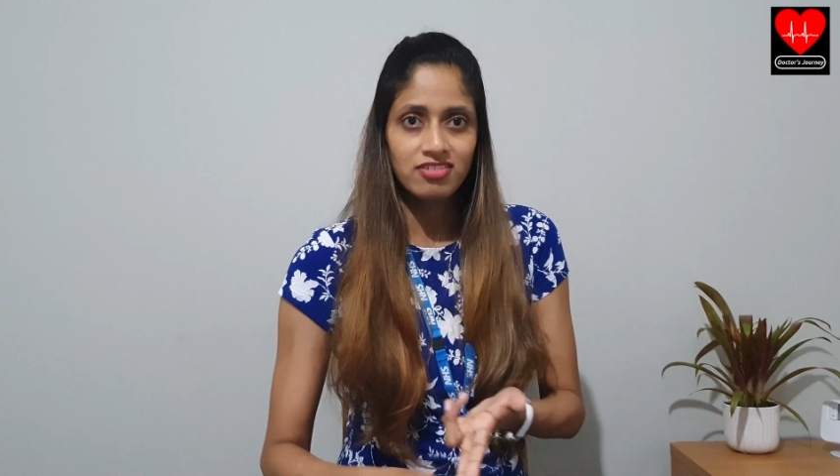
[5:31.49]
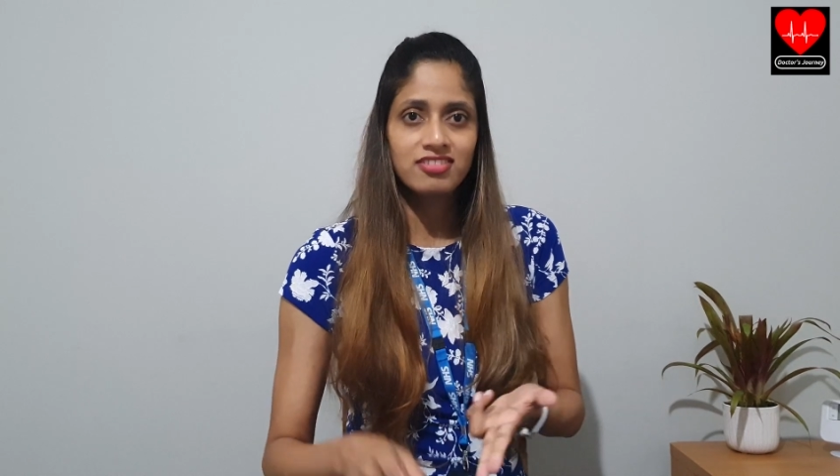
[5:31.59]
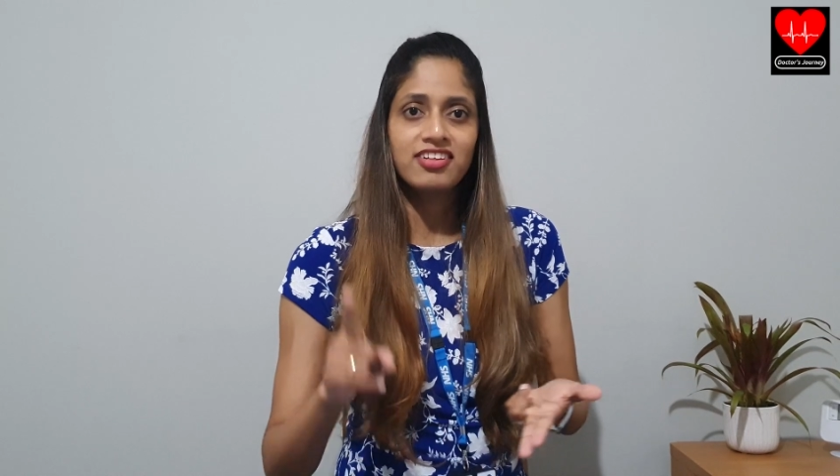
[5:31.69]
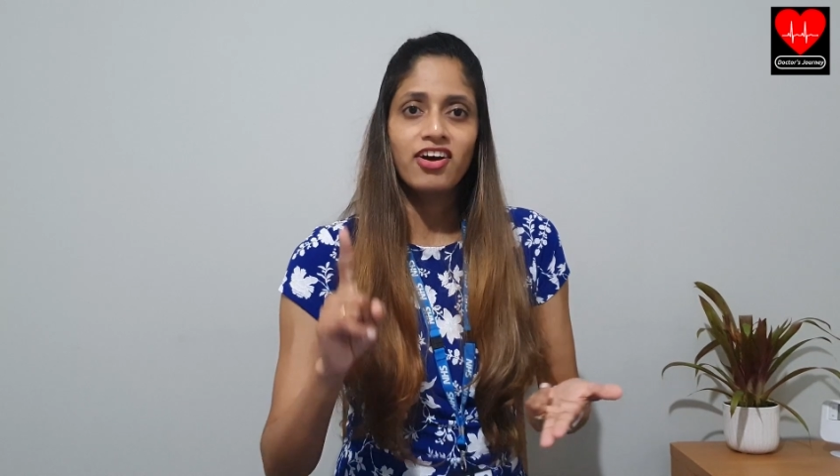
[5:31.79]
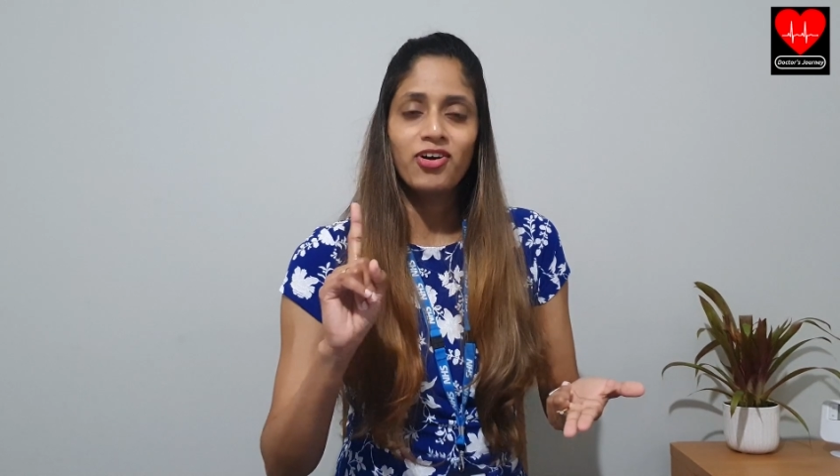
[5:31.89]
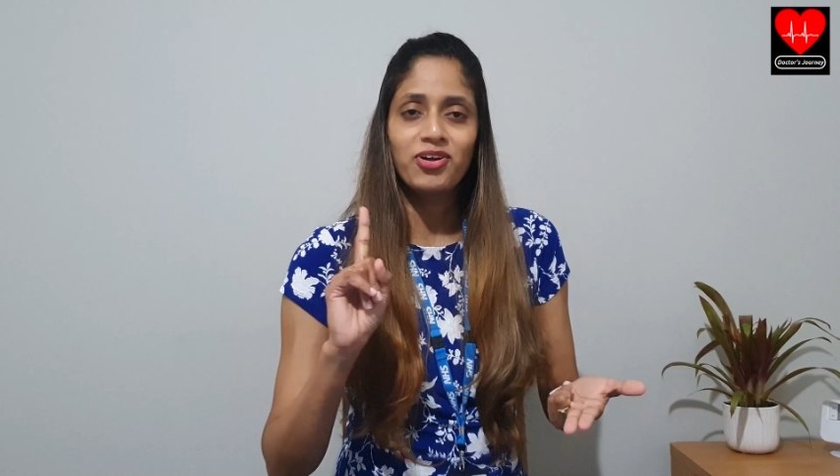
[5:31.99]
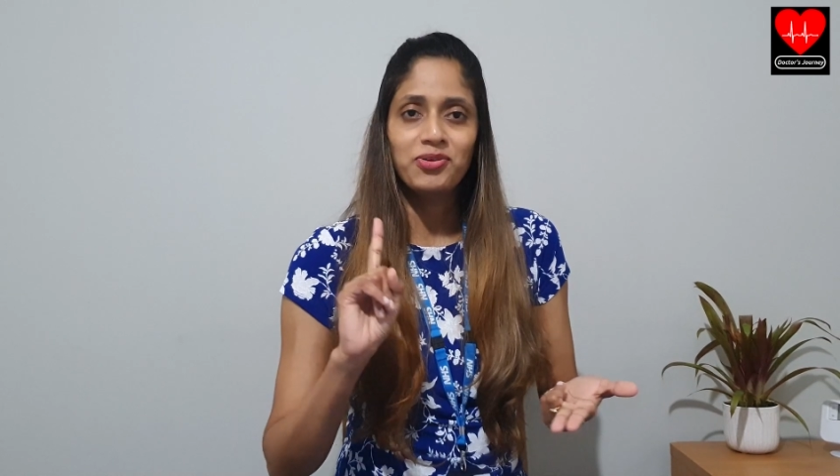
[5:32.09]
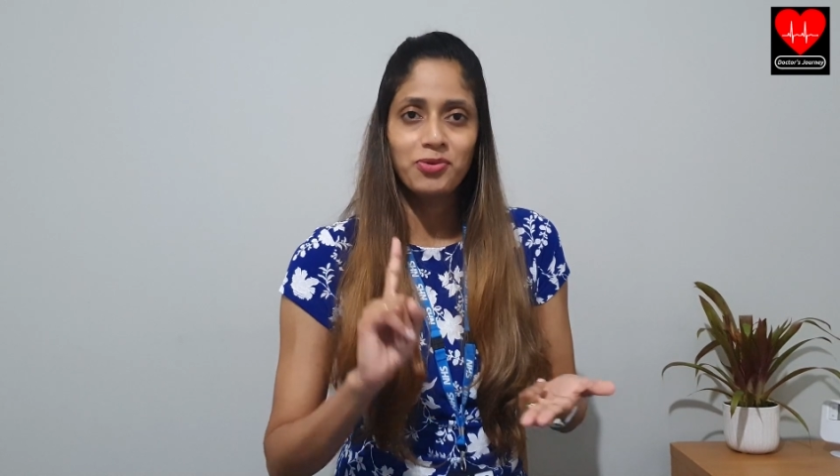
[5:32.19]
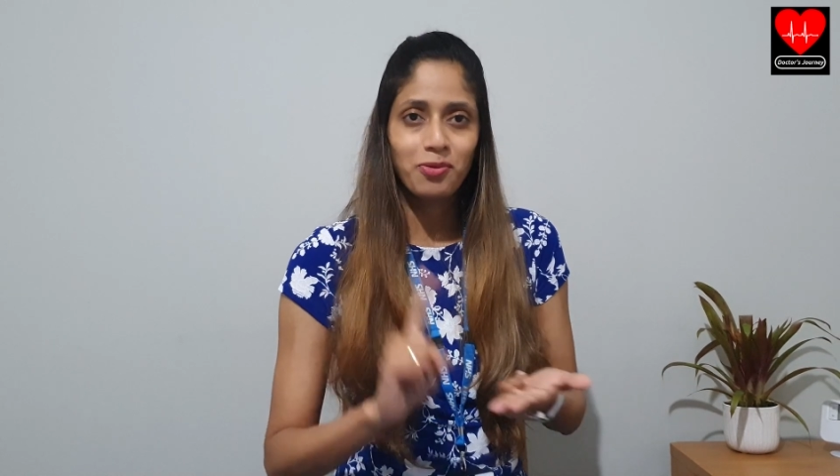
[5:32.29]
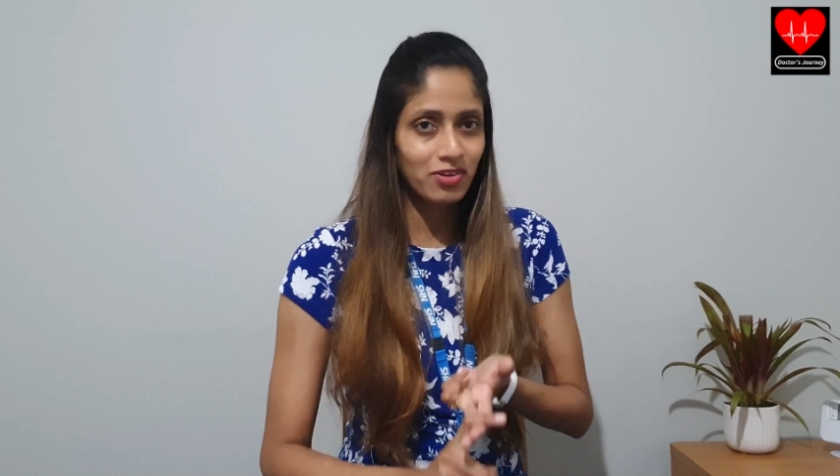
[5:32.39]
or
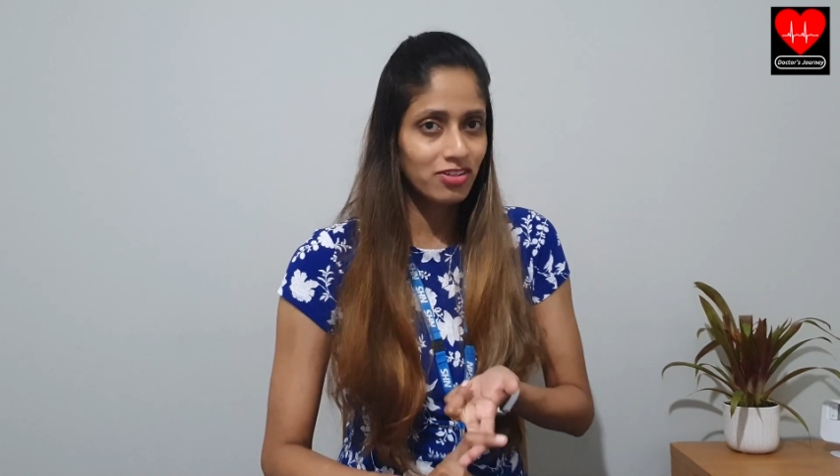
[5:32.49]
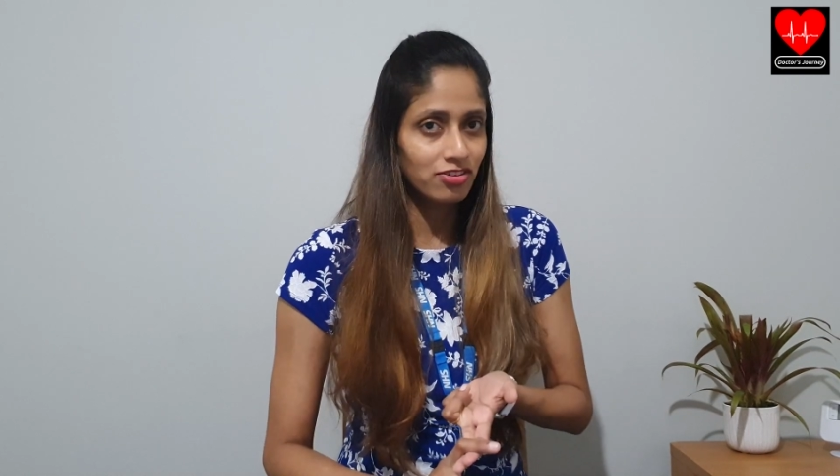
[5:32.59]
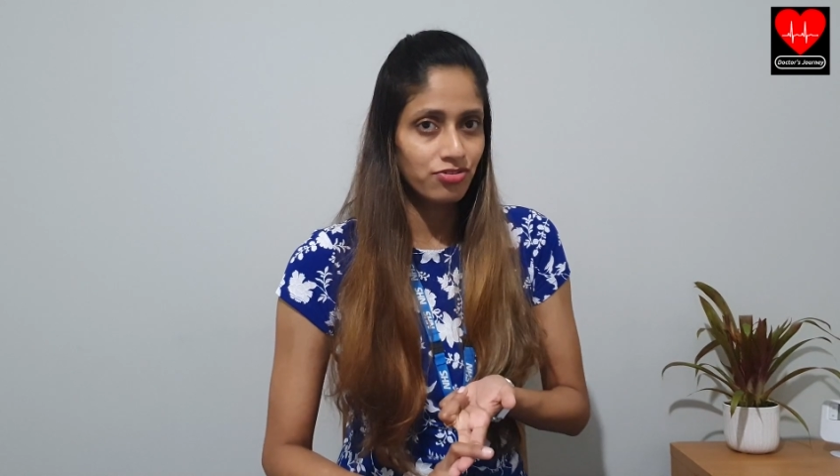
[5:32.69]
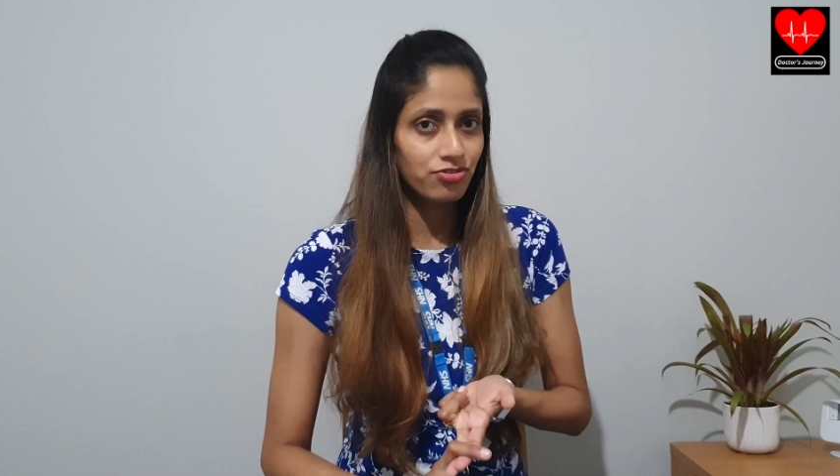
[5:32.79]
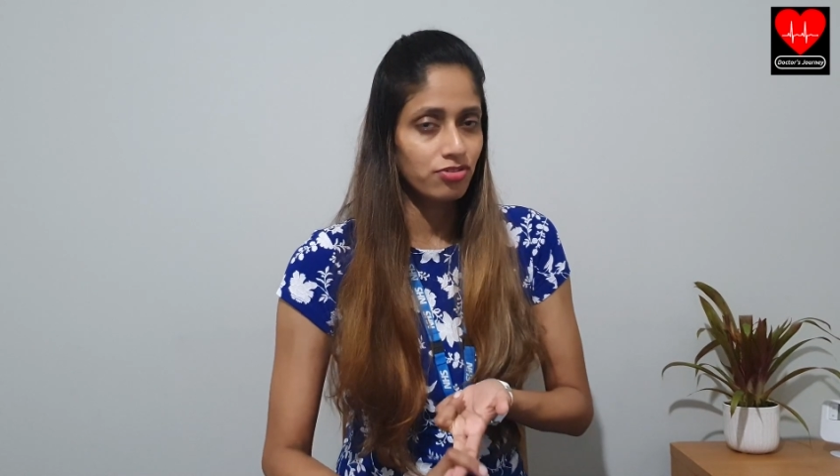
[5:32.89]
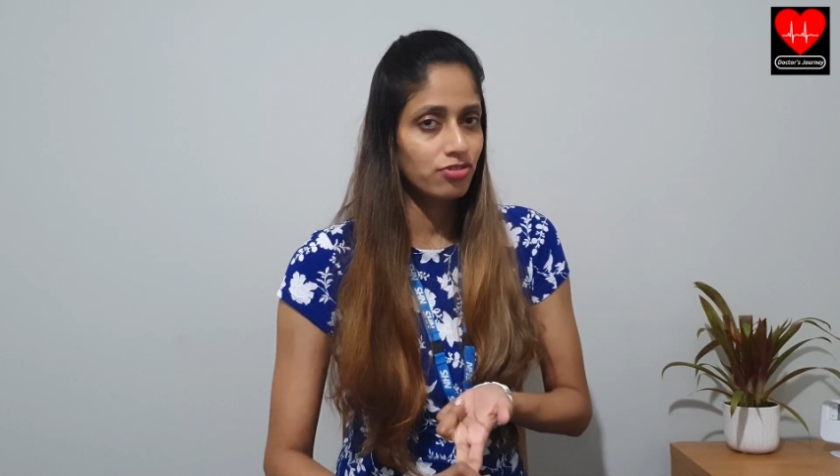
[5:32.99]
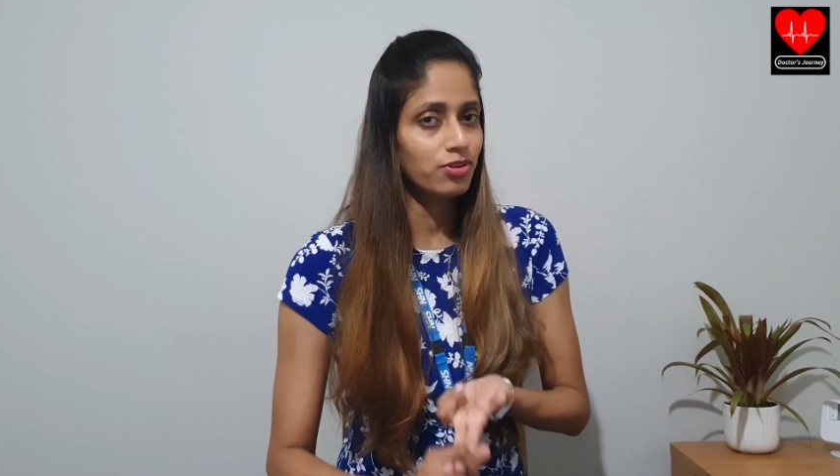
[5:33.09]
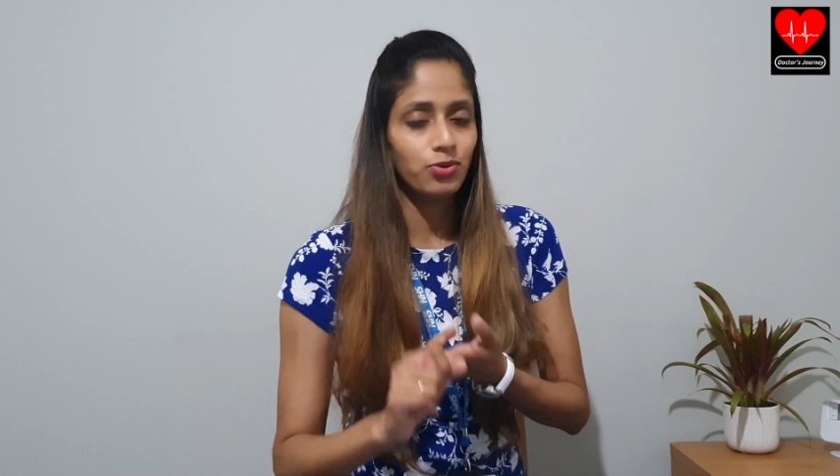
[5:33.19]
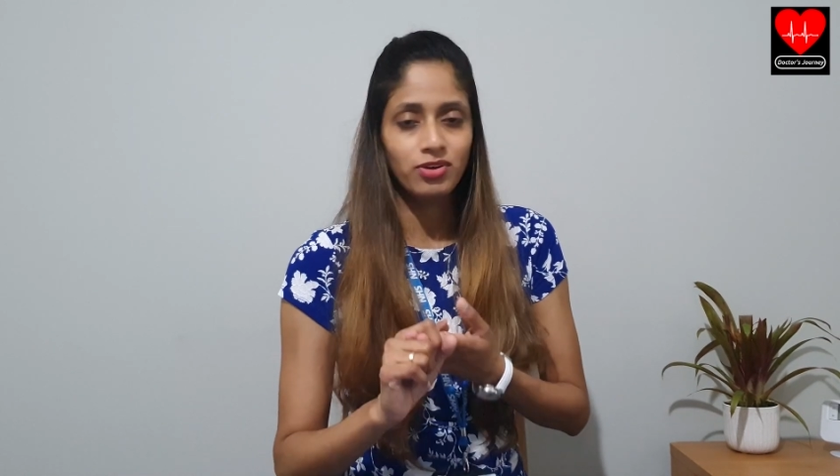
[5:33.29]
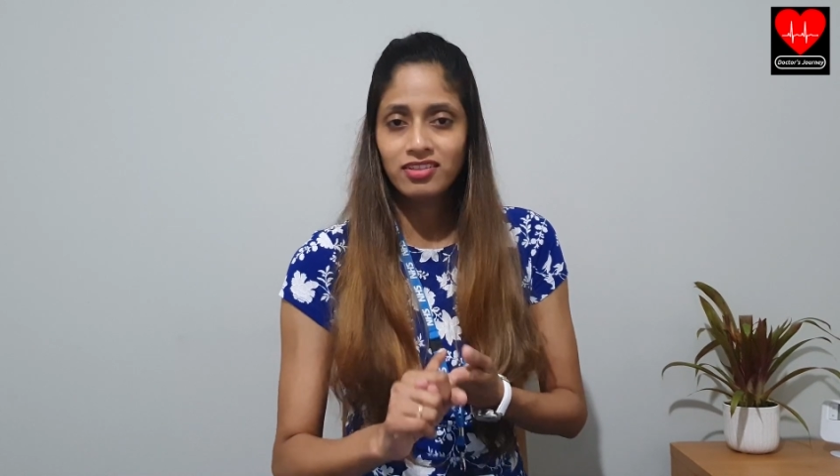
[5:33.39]
European citizens to
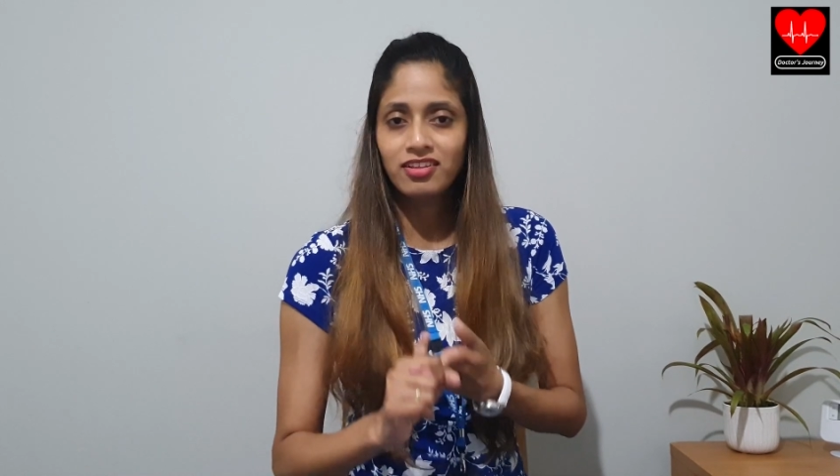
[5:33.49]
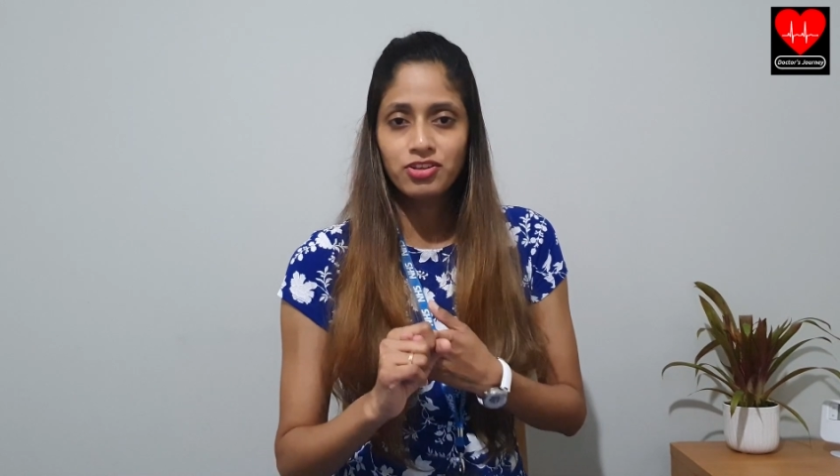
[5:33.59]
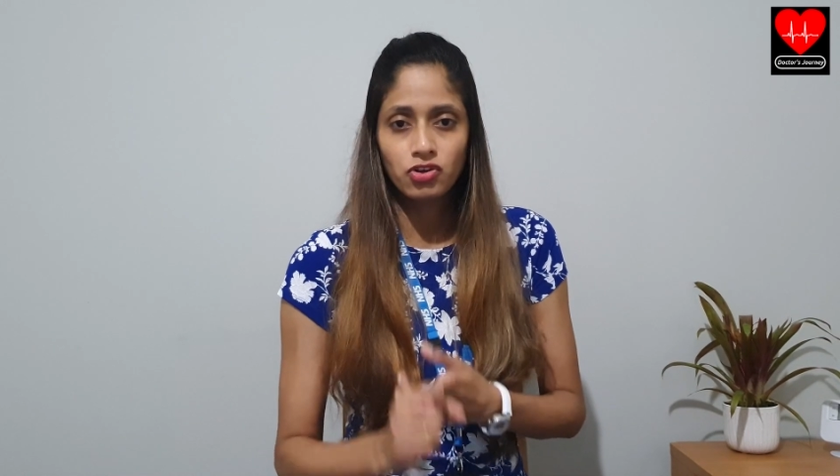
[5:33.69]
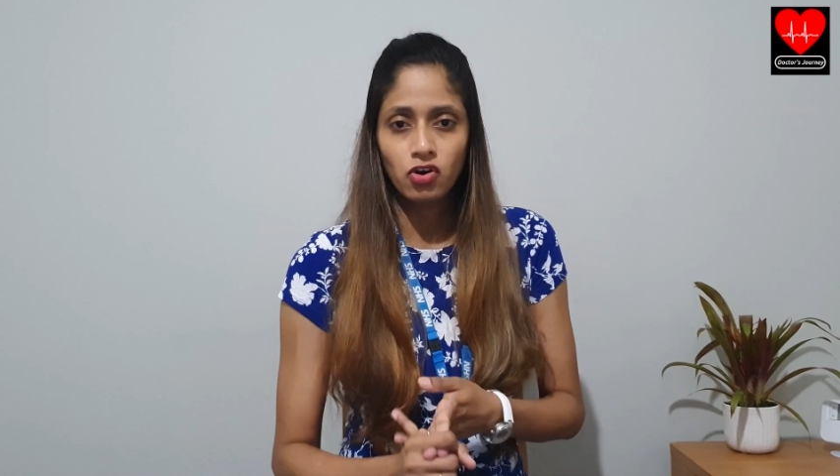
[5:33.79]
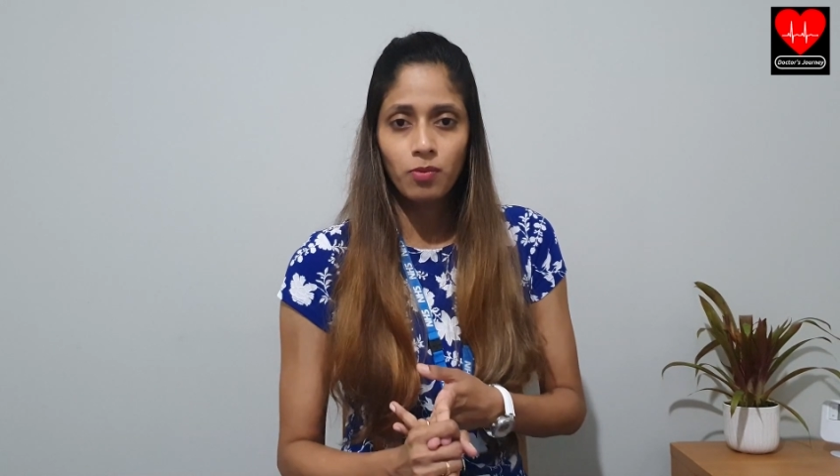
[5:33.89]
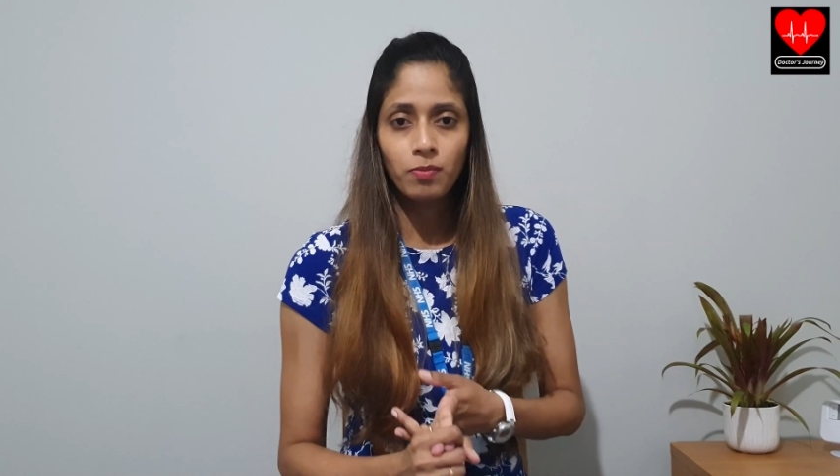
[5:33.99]
get the job.